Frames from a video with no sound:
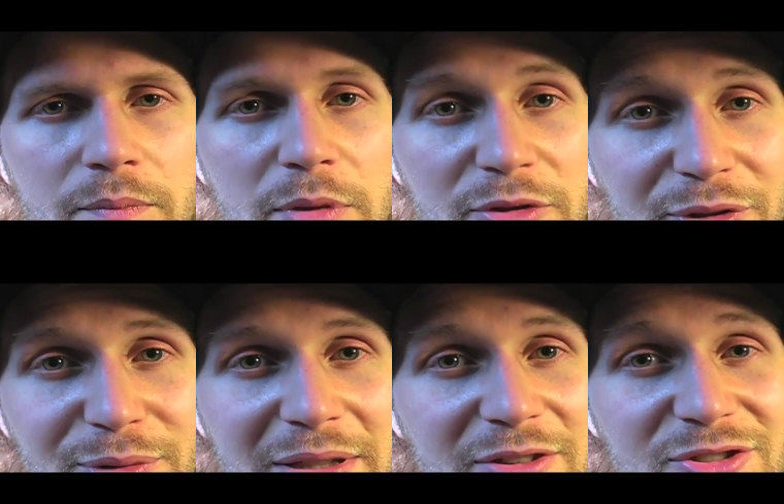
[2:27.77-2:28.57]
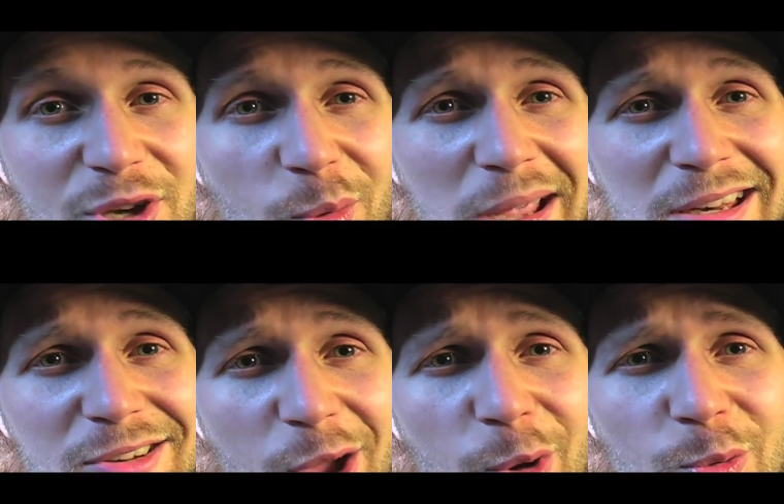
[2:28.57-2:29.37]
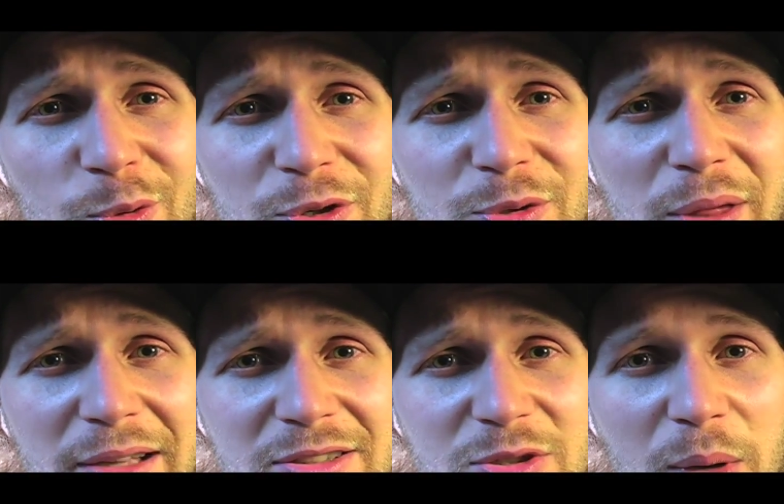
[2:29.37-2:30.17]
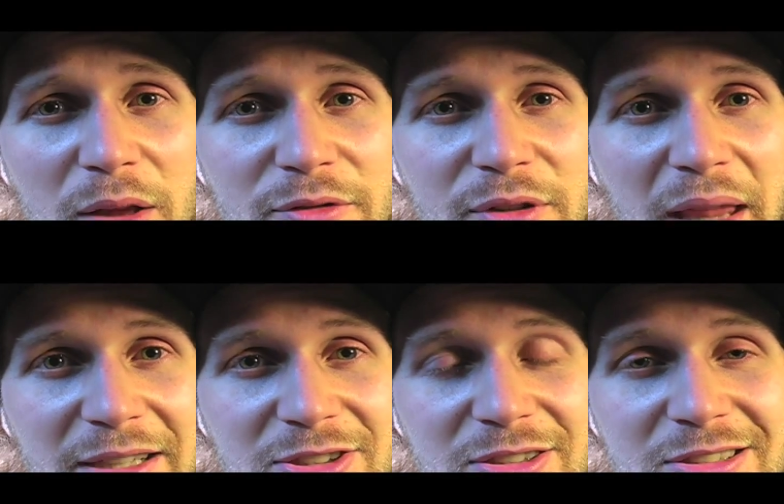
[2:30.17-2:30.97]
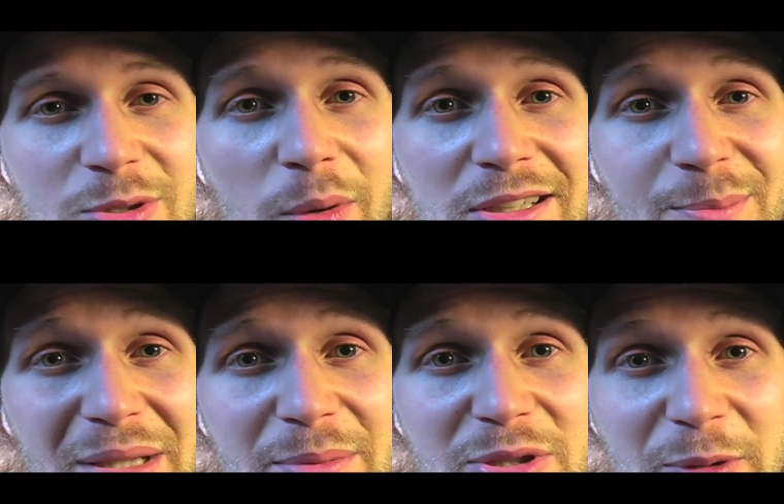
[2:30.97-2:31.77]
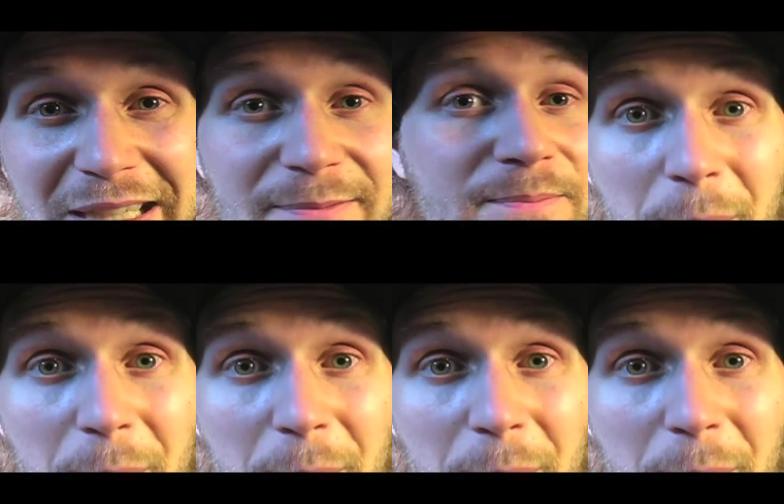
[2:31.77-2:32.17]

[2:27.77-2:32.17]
But truly, there's no way to know who the 2012 election is going to be between.